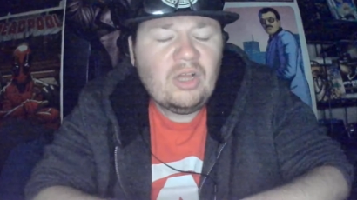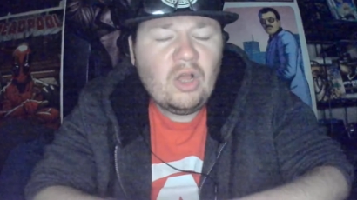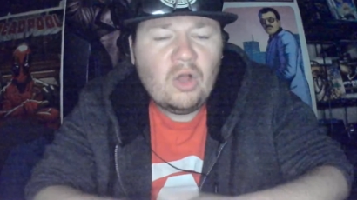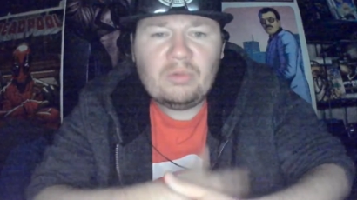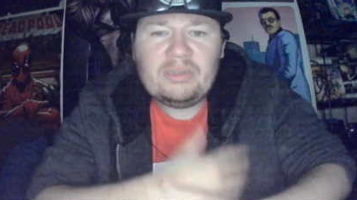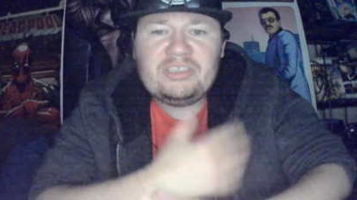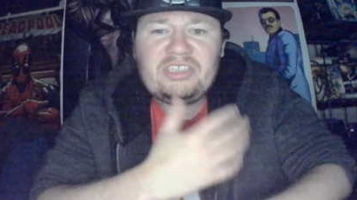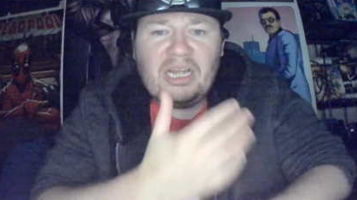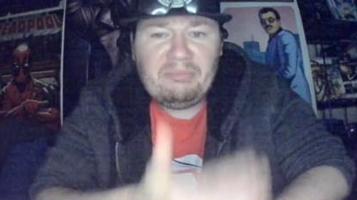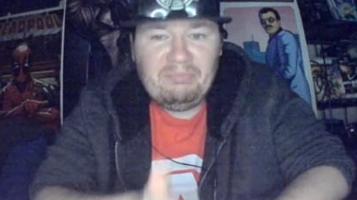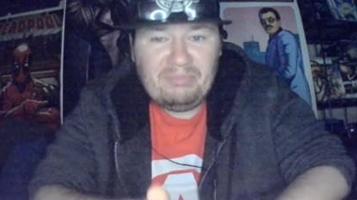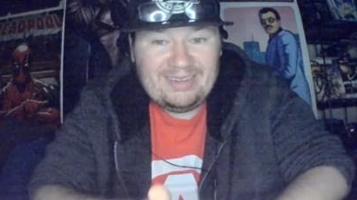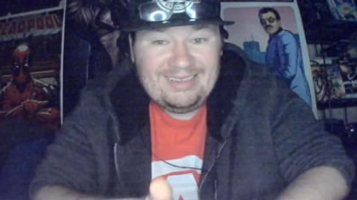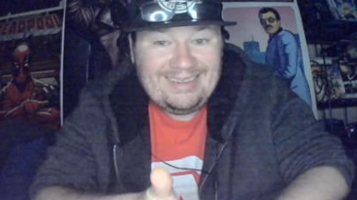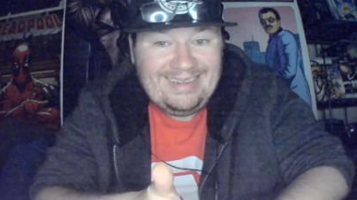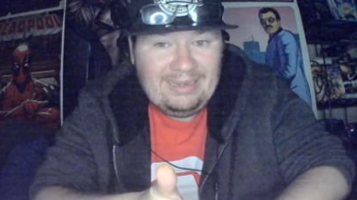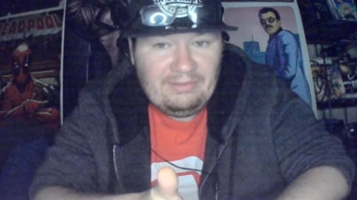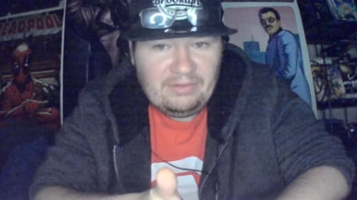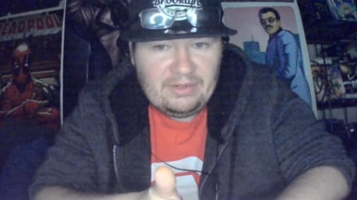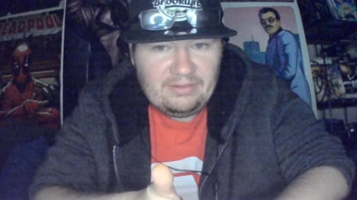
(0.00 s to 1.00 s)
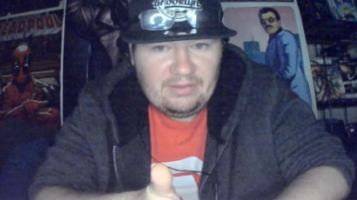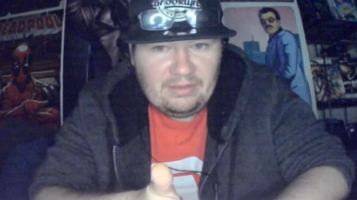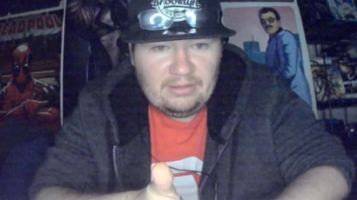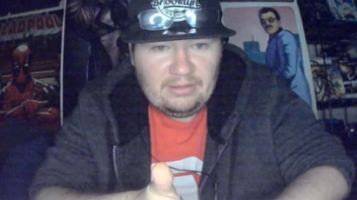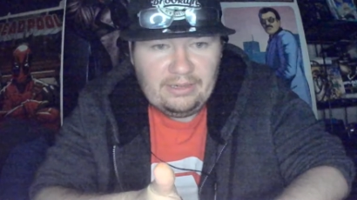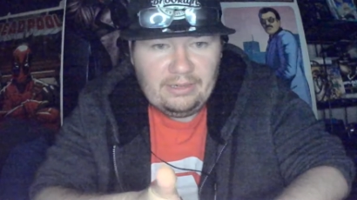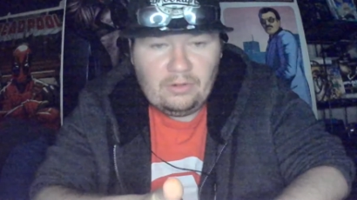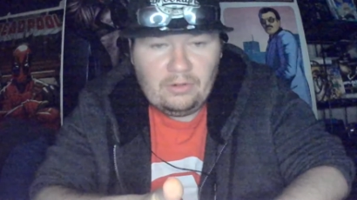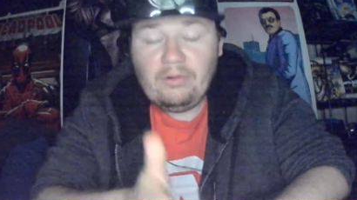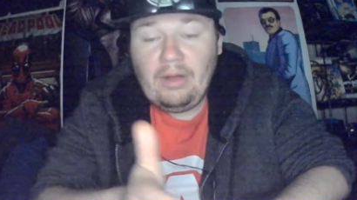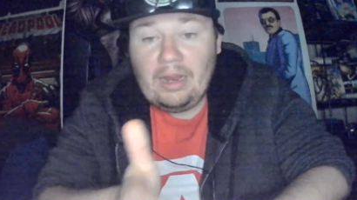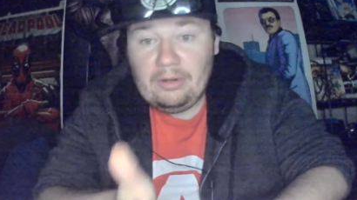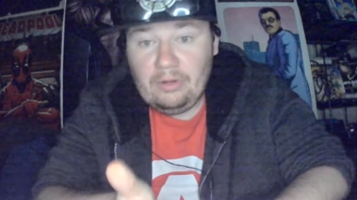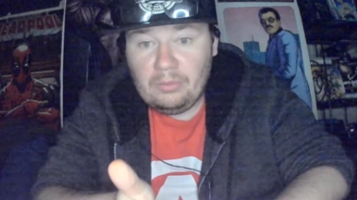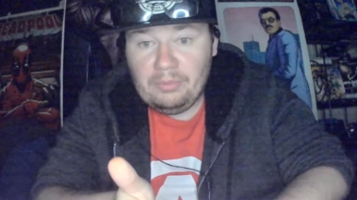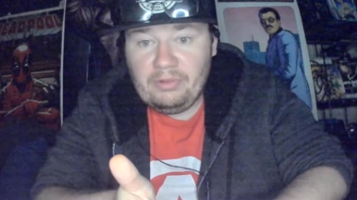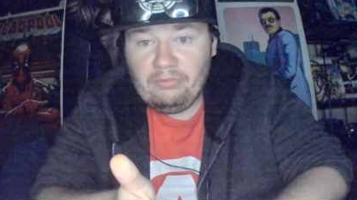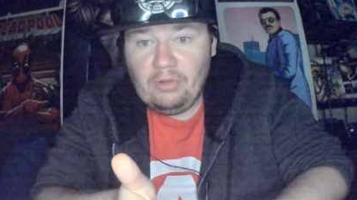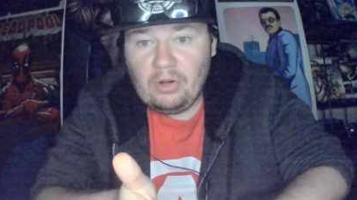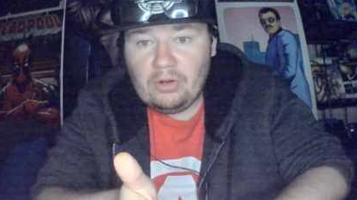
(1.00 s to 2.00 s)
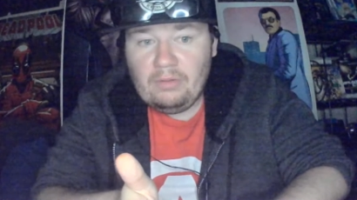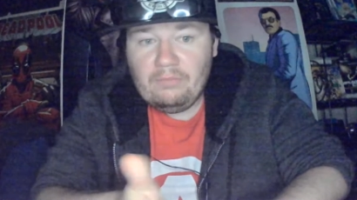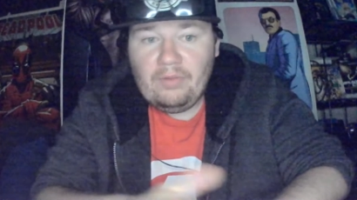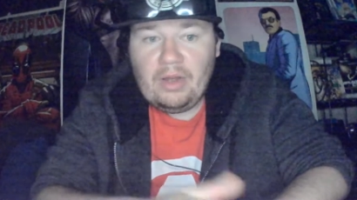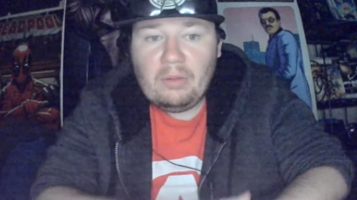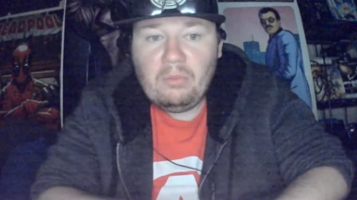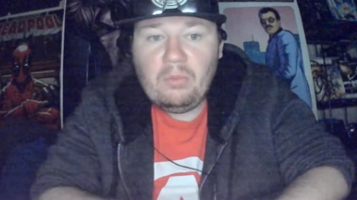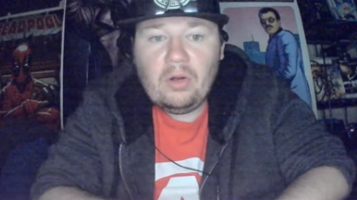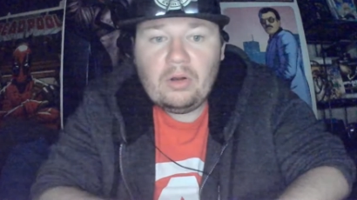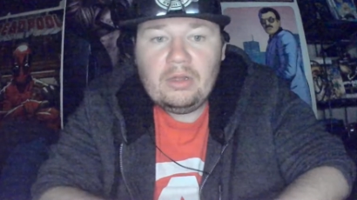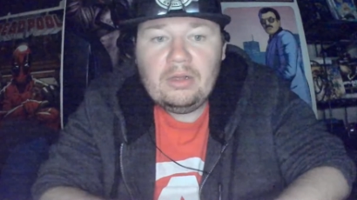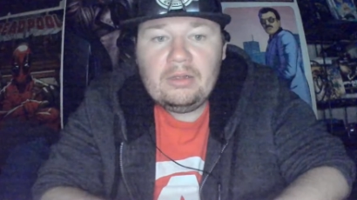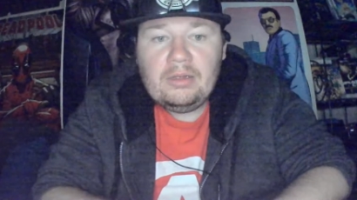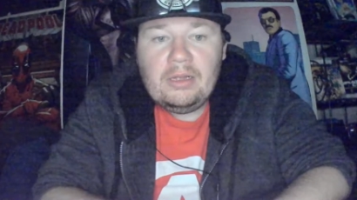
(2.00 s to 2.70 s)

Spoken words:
which I believe is illegal. I could be wrong on that one.